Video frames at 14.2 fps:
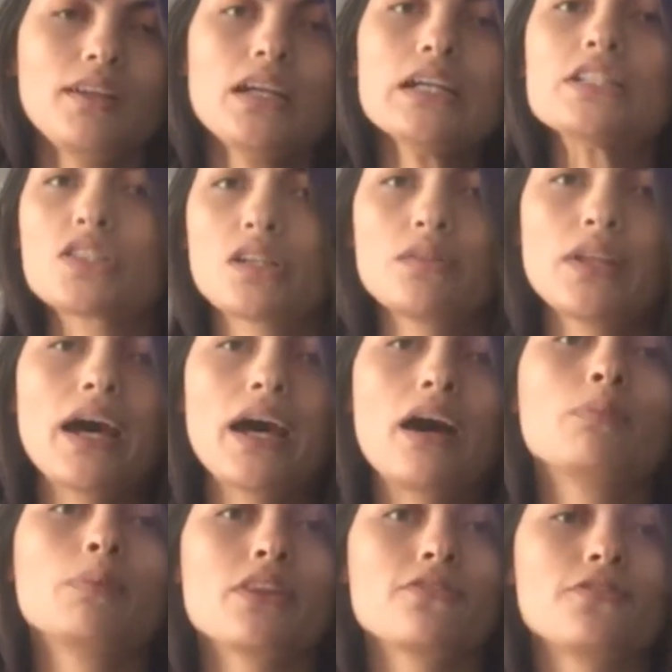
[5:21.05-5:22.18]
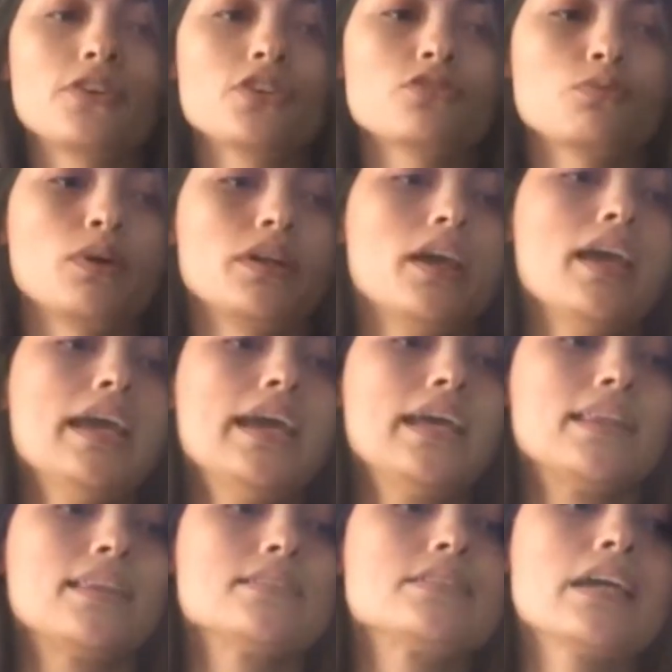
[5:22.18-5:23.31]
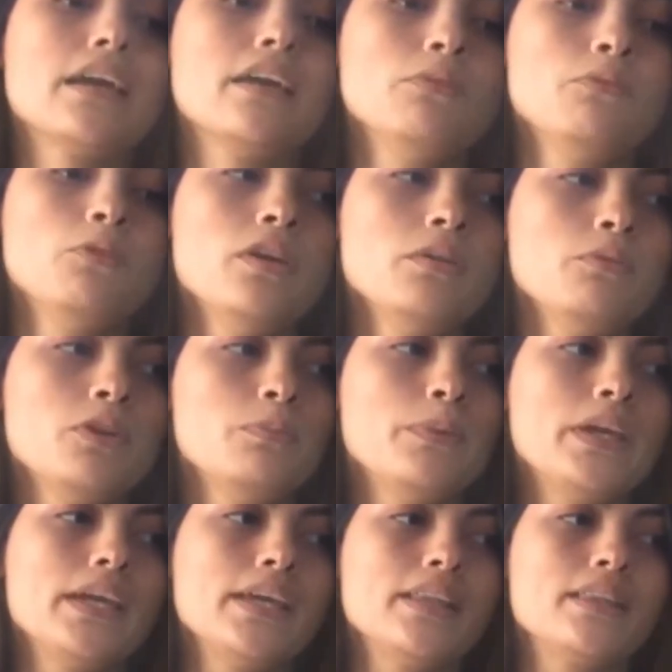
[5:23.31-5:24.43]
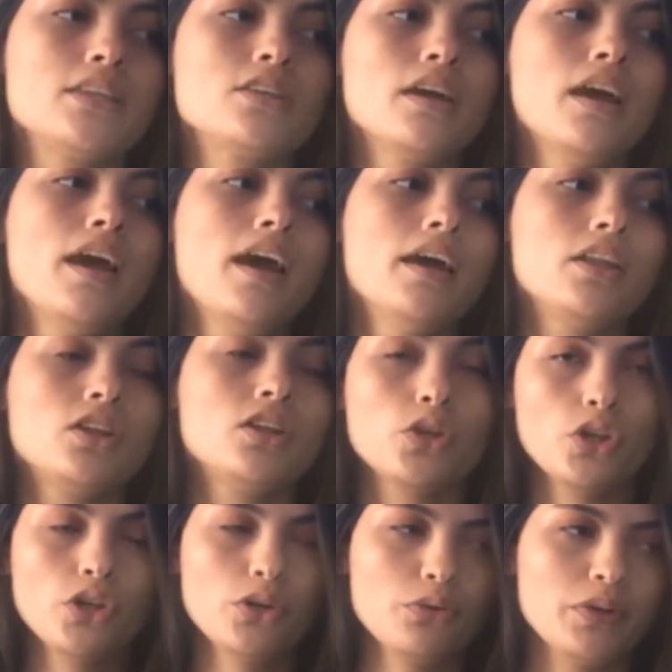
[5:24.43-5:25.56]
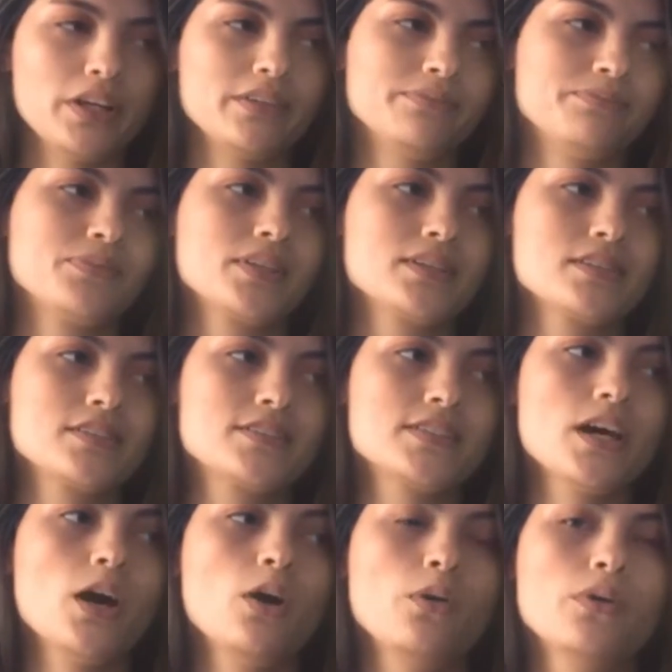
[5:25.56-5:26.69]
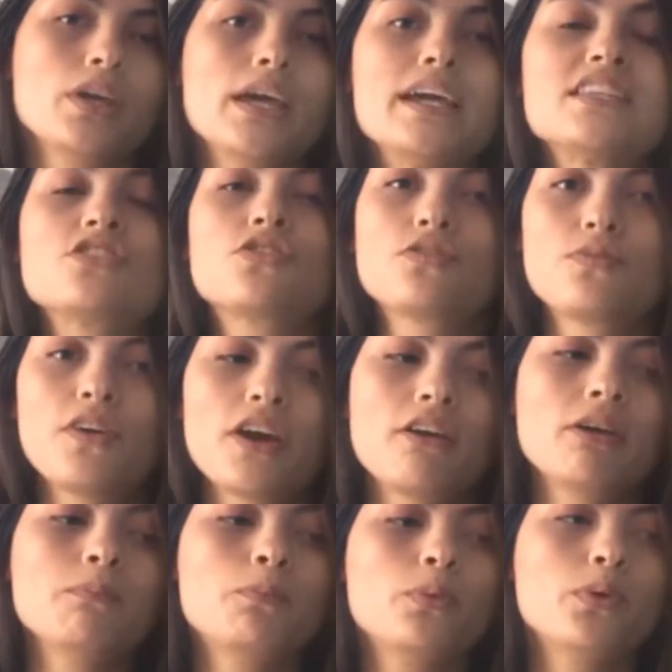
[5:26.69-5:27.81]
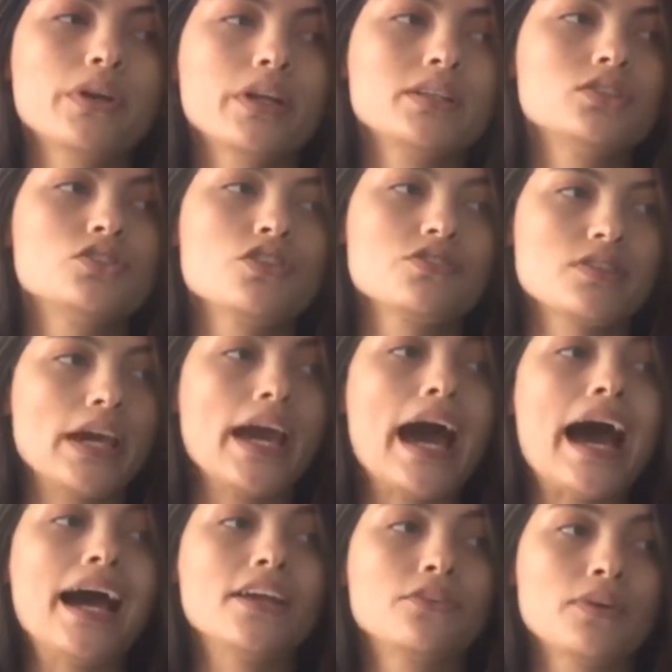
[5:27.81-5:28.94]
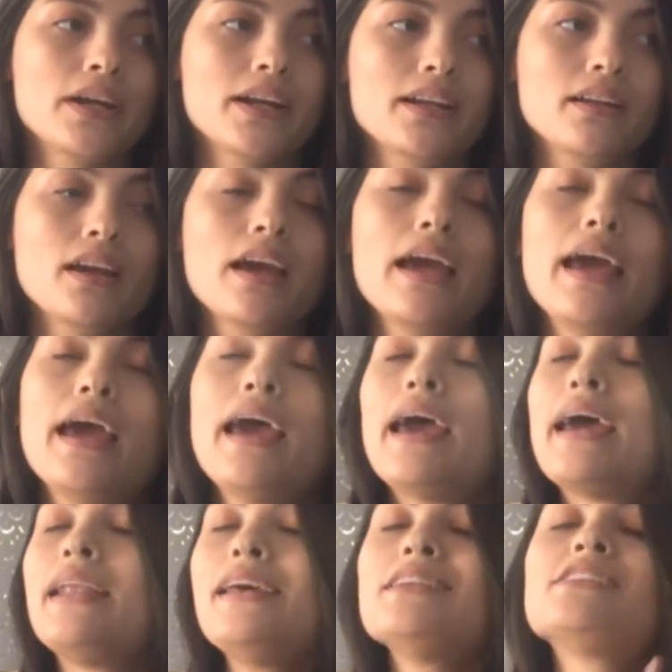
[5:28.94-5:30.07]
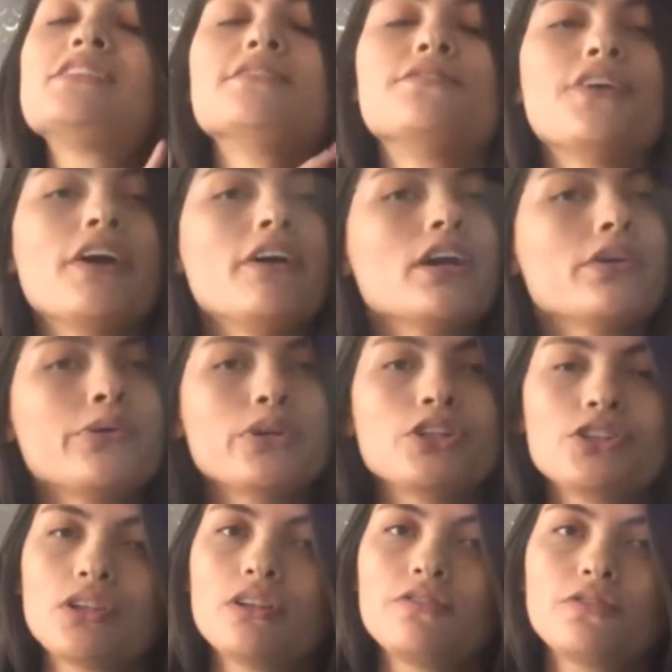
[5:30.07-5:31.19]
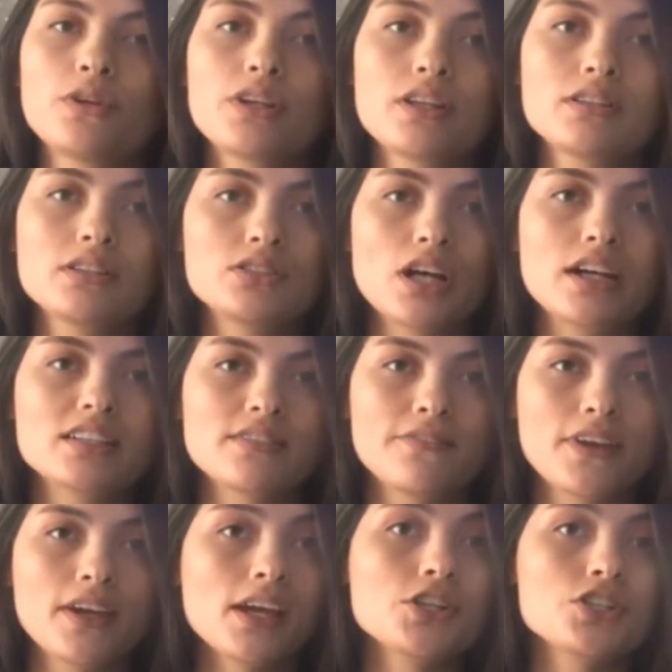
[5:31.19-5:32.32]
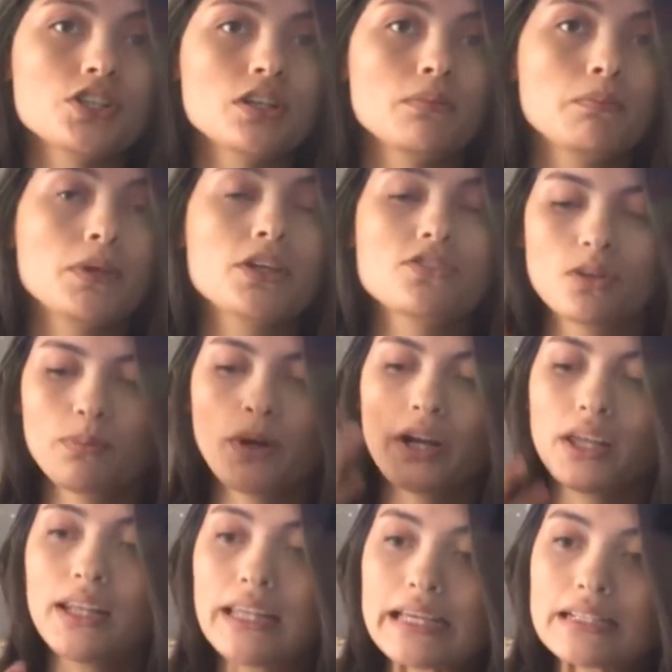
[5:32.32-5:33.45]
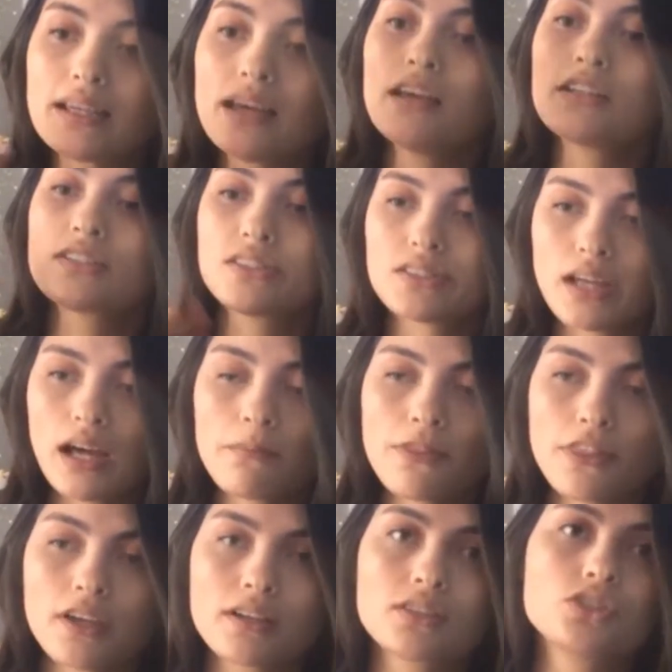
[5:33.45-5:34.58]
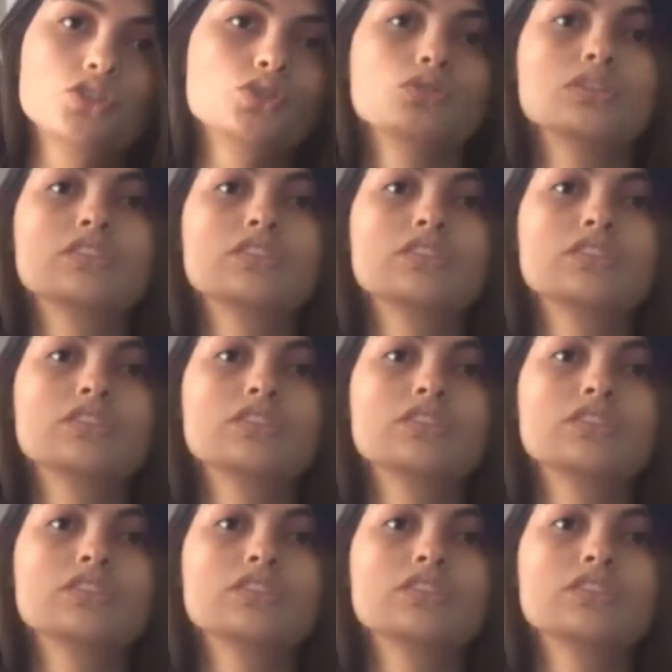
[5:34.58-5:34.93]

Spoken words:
So that will be the first one. The second one will be the urine. So it's very important to stay hydrated, and it's very crucial for the detoxification because your body needs something to